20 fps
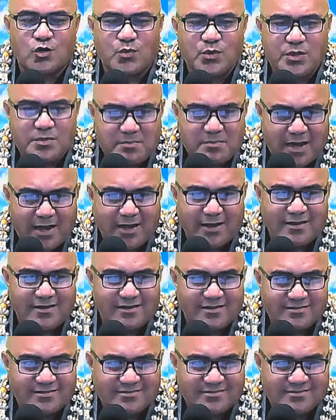we may
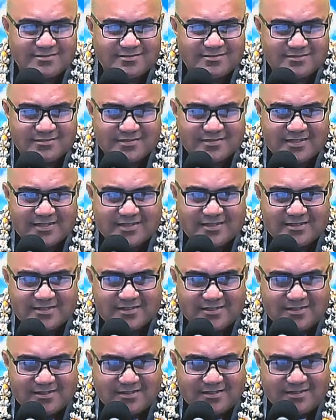
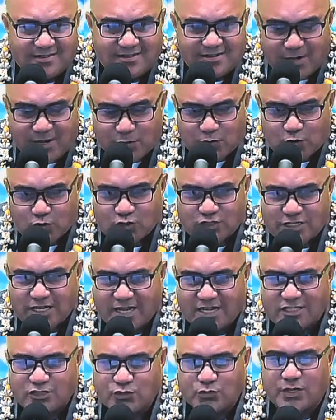and
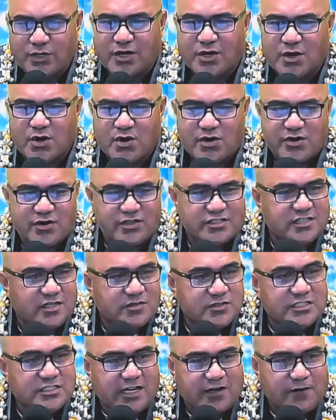understand to encourage
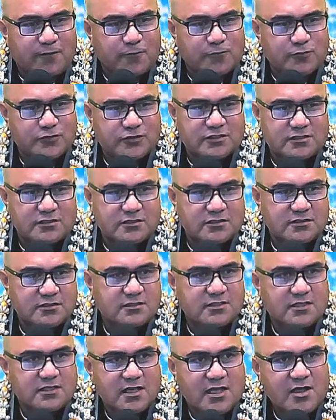ourselves.
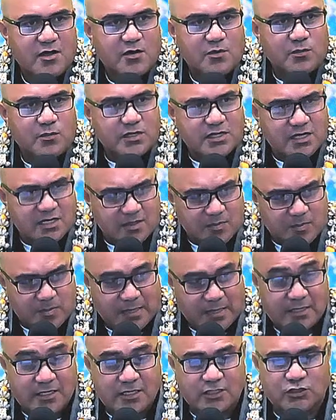We're going to
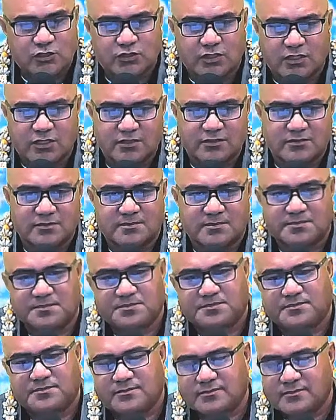play this song.
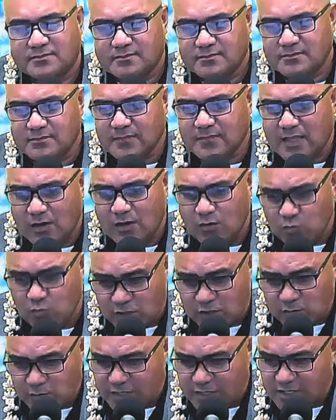
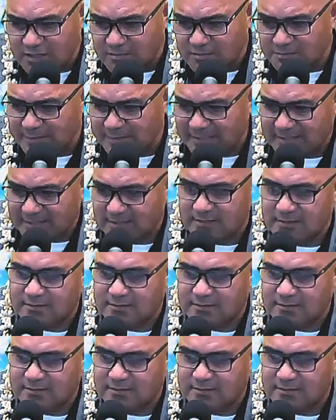When we come back,